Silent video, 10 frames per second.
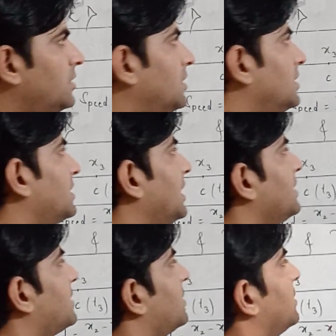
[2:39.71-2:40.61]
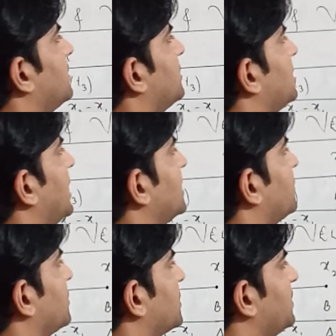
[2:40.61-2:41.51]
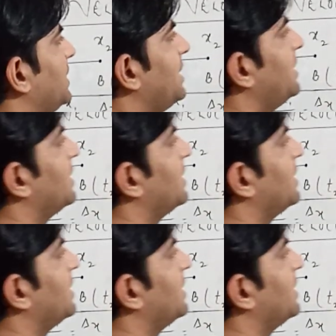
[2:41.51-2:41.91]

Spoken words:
This S stands for speed